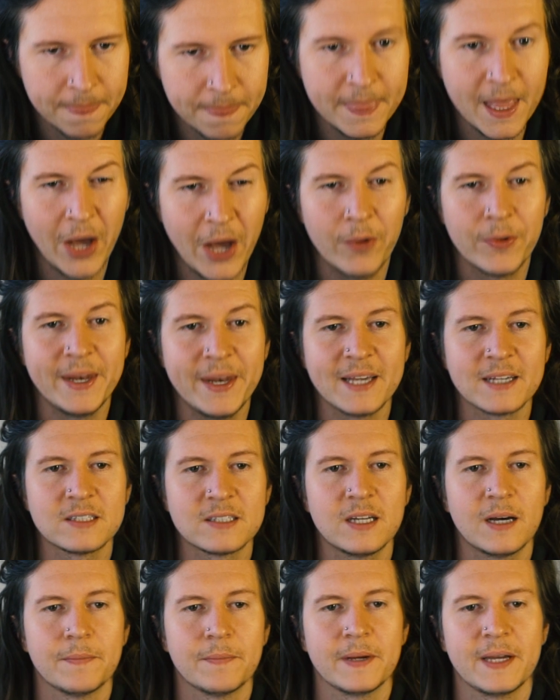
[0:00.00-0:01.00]
Now, next
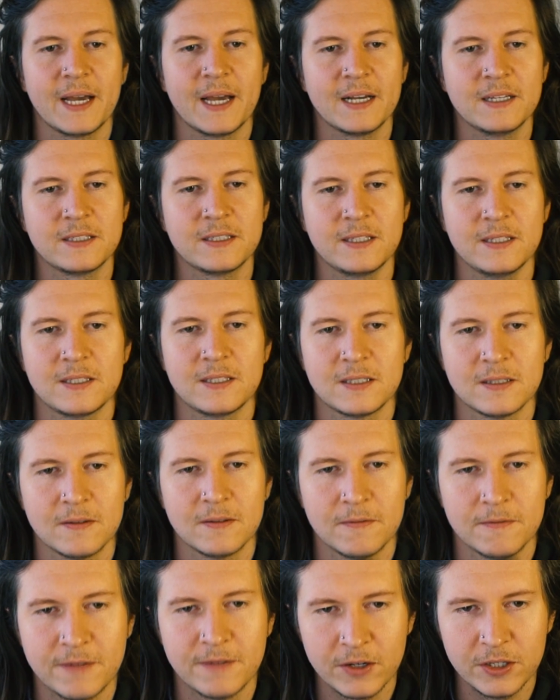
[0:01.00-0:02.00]
up, it has this
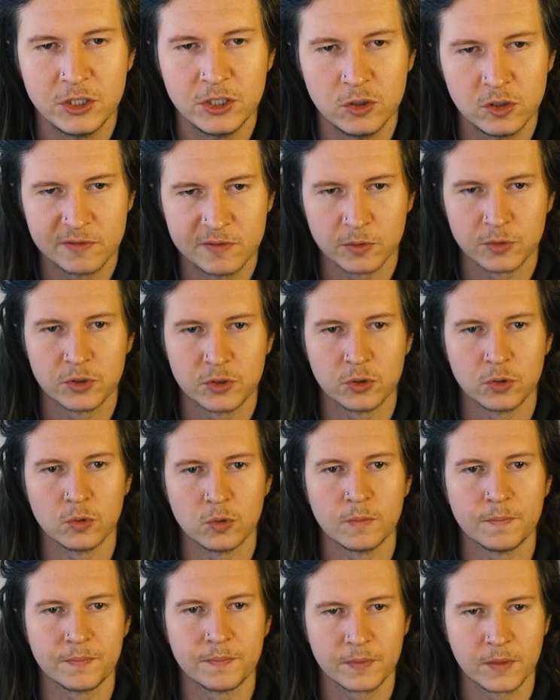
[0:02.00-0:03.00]
very useful tool
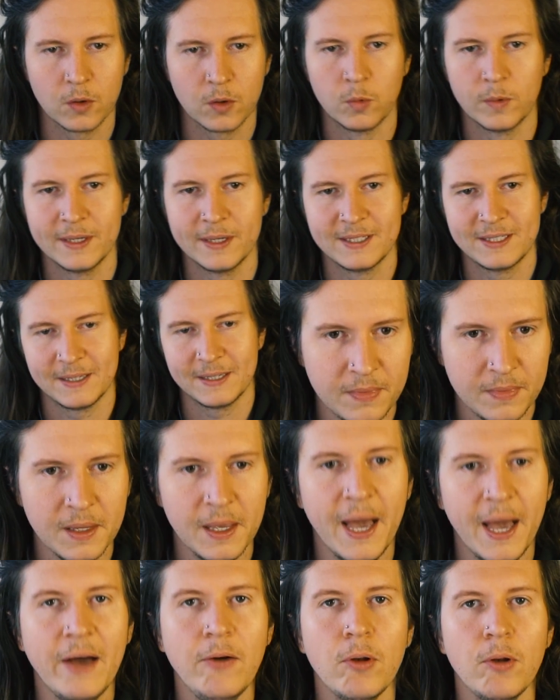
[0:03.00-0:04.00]
which
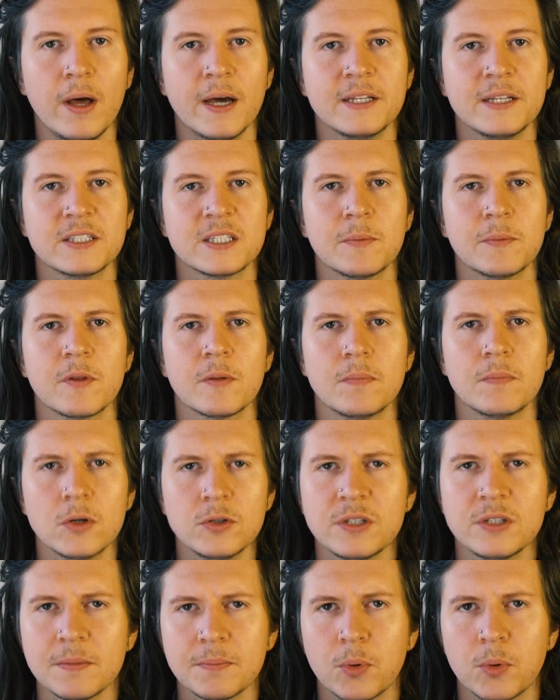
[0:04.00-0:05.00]
outlines some of the
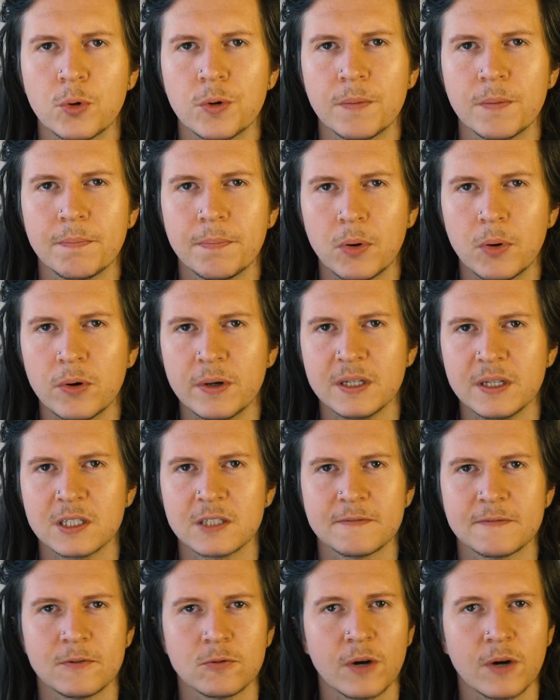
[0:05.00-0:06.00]
most important
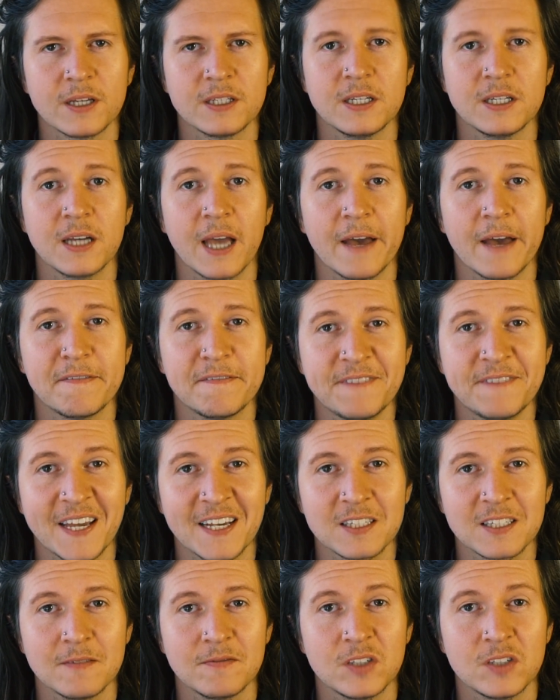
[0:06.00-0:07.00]
points for writing
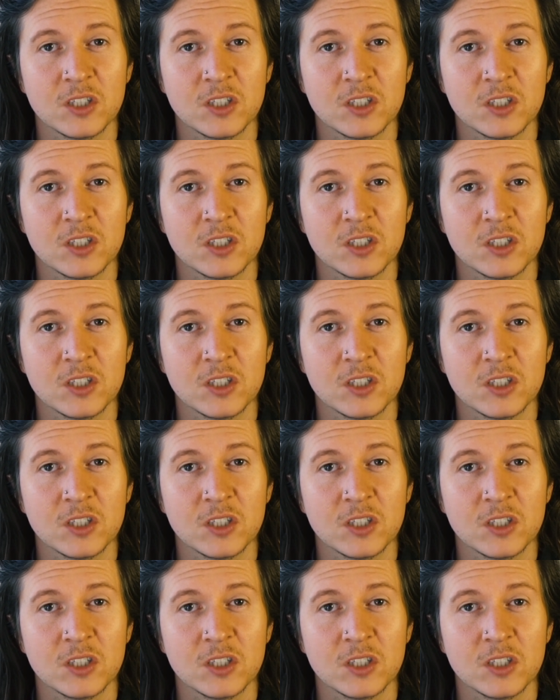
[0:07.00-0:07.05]
effective